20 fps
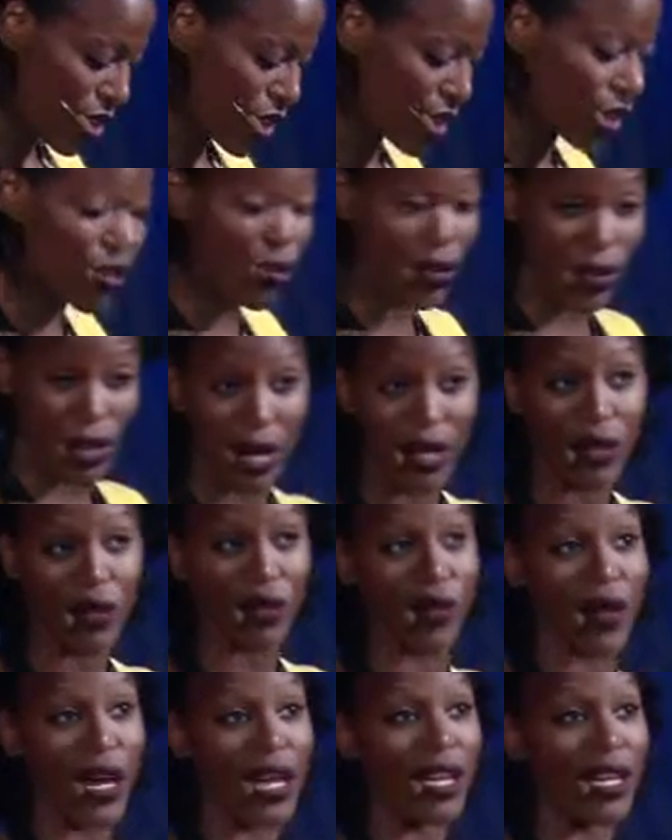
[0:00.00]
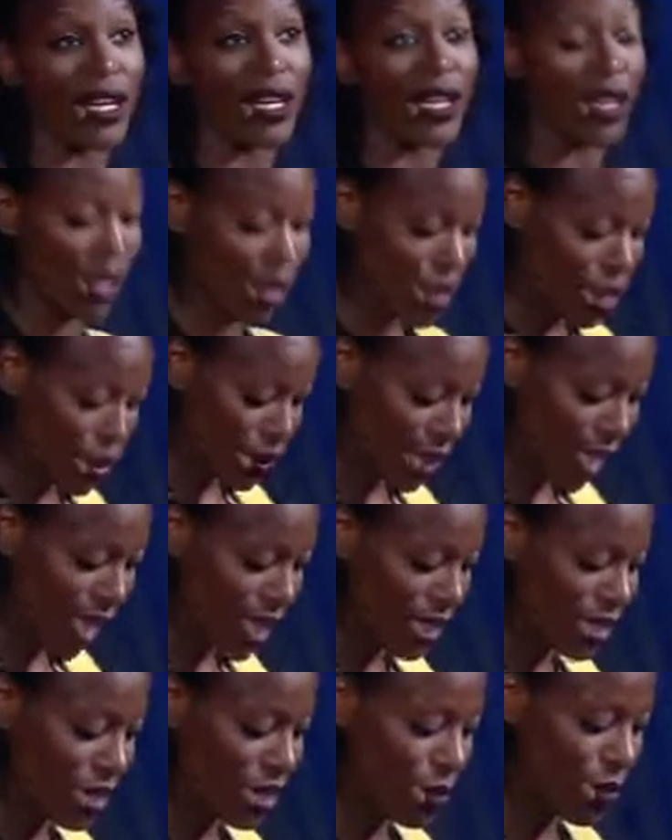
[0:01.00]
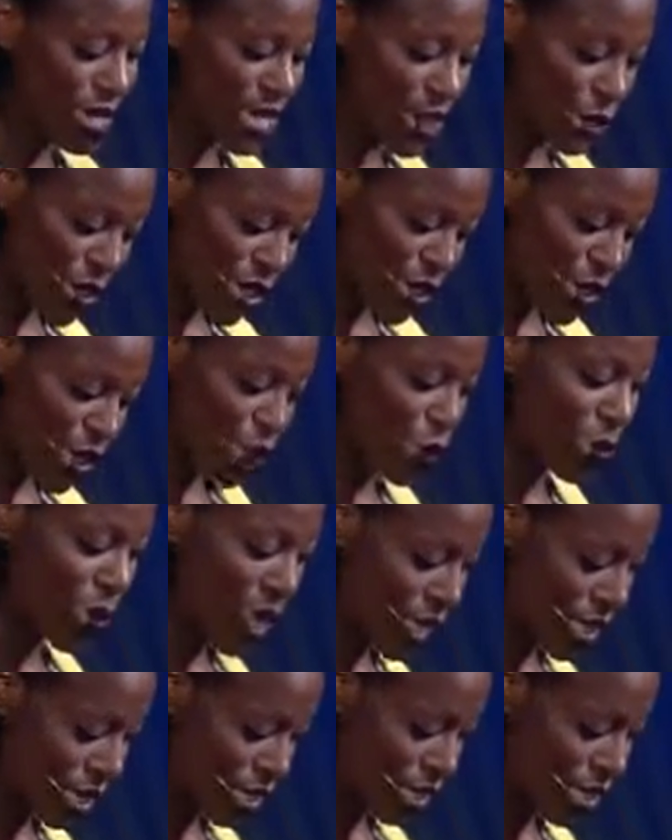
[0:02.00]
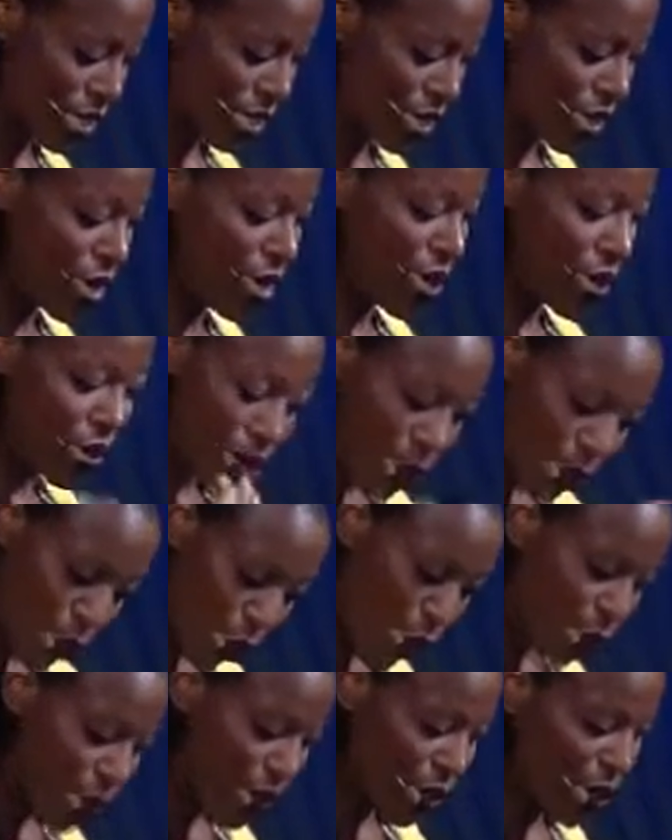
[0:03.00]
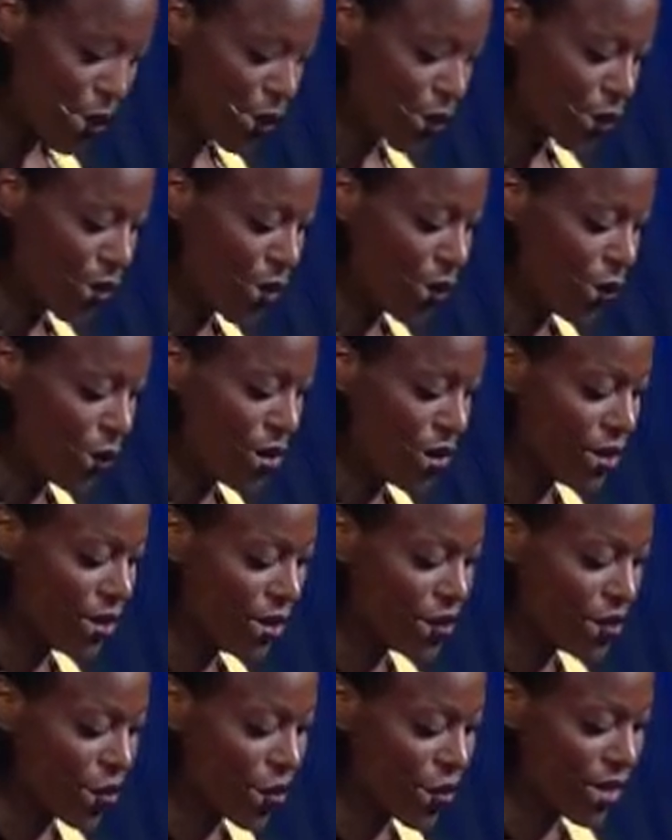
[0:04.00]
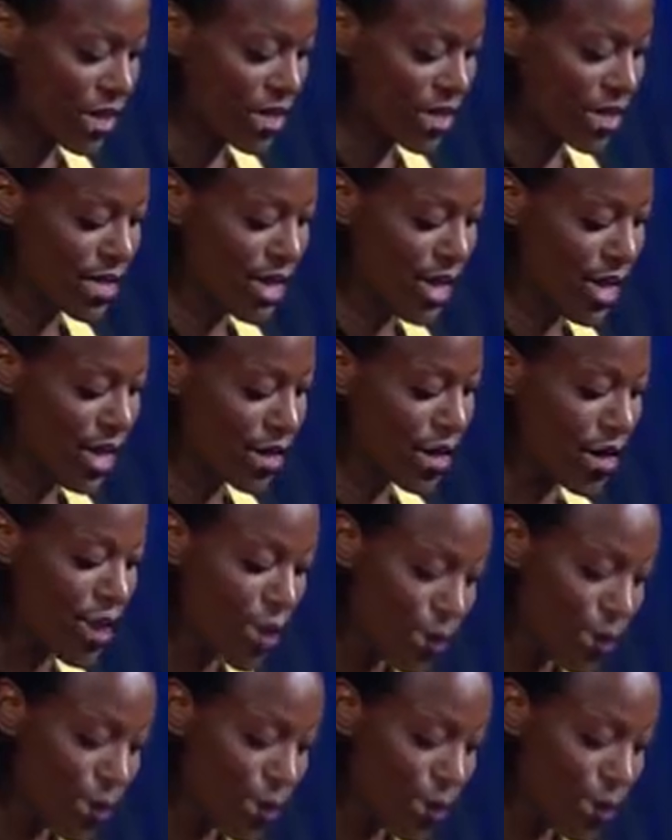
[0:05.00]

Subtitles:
In creative writing, locality bespeaks humanity. The more we know about where a story is set,